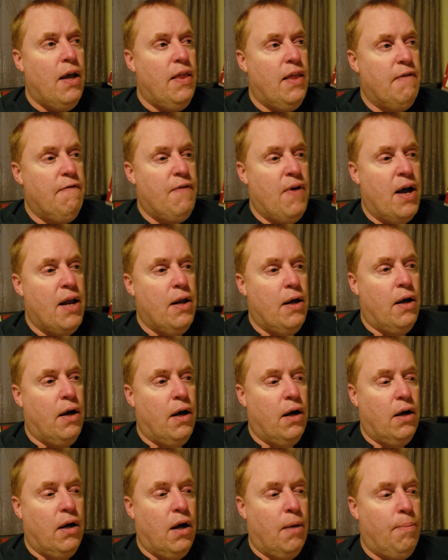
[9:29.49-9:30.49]
They find
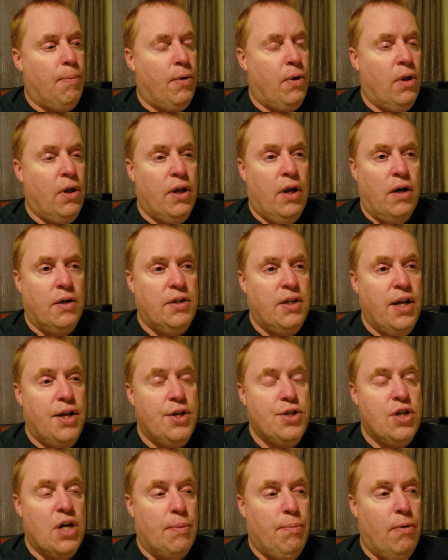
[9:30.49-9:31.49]
a, a couple, a young
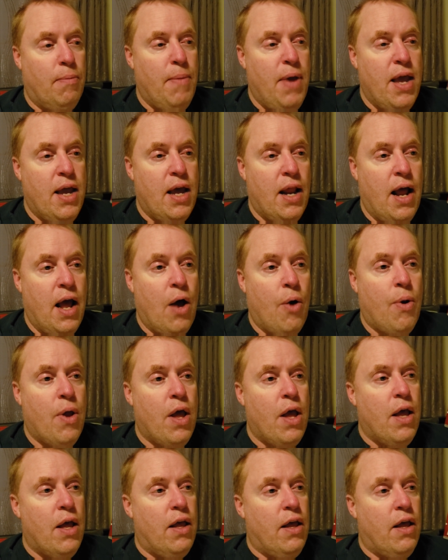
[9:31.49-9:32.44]
teenage couple making out.